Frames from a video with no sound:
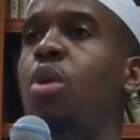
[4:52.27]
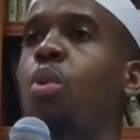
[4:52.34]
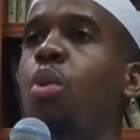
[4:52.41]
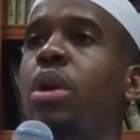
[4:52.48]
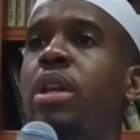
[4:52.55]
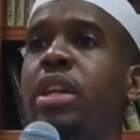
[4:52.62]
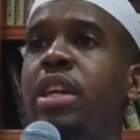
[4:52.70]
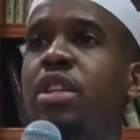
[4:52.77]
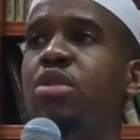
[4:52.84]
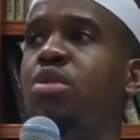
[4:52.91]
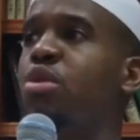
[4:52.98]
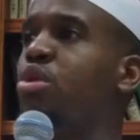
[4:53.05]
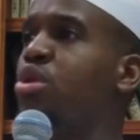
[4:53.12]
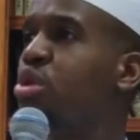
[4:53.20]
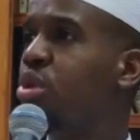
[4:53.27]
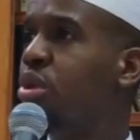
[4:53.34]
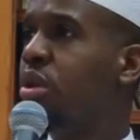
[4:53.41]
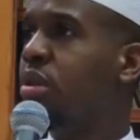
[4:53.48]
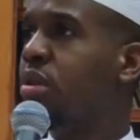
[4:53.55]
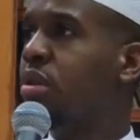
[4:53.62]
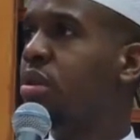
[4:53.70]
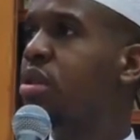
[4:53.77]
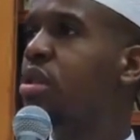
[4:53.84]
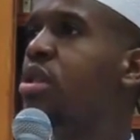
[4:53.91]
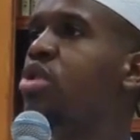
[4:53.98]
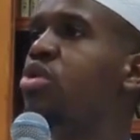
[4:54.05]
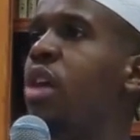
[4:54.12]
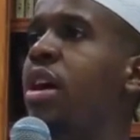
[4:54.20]
What leads to khushu',
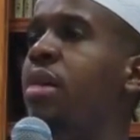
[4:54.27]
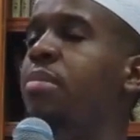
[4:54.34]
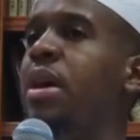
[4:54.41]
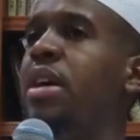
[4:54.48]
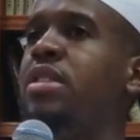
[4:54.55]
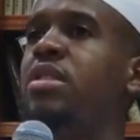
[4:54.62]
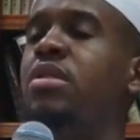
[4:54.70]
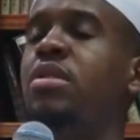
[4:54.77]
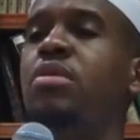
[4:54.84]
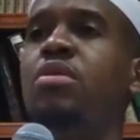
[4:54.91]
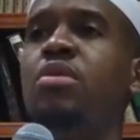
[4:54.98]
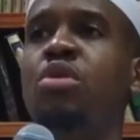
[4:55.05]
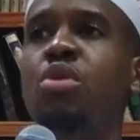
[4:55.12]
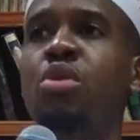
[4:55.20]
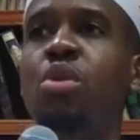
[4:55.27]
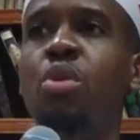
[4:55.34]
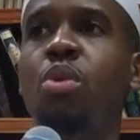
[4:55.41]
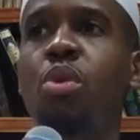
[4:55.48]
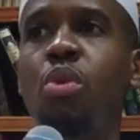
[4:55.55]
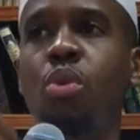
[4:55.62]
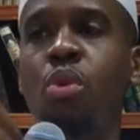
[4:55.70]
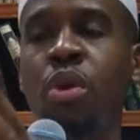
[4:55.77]
try your best to do it